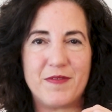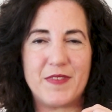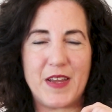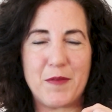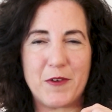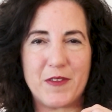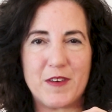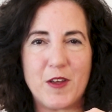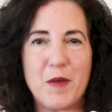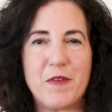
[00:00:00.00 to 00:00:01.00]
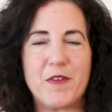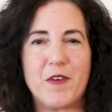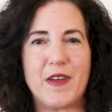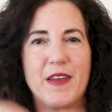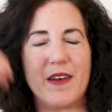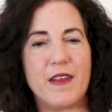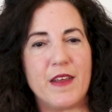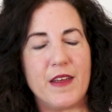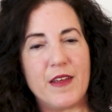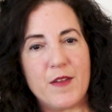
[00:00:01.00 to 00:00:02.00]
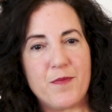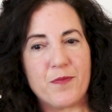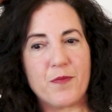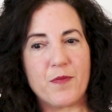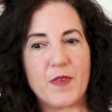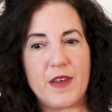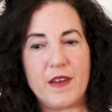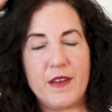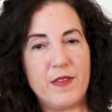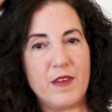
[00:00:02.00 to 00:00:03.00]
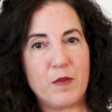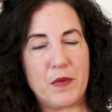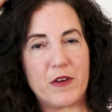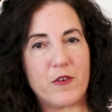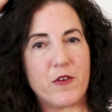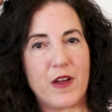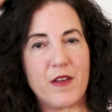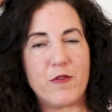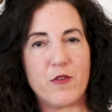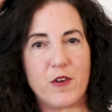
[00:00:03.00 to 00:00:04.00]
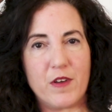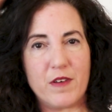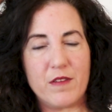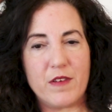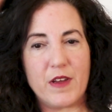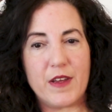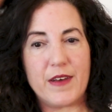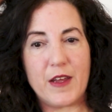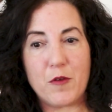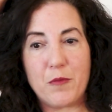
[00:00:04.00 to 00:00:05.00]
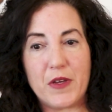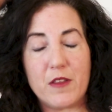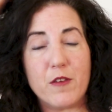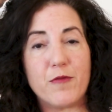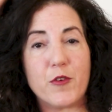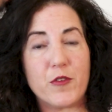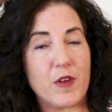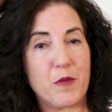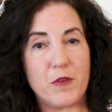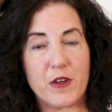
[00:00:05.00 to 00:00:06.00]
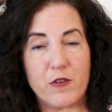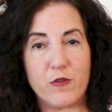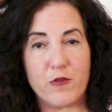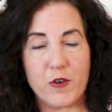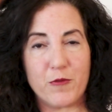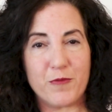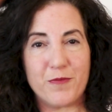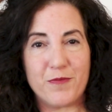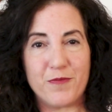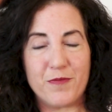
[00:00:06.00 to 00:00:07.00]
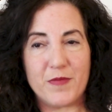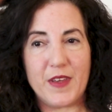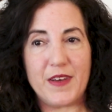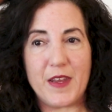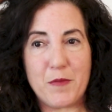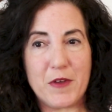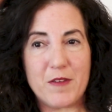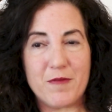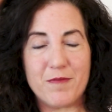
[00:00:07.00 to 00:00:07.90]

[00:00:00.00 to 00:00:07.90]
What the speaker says: Tapping on the top of your head. And in this picture I have drawn, and now pick the first object you drew and name it.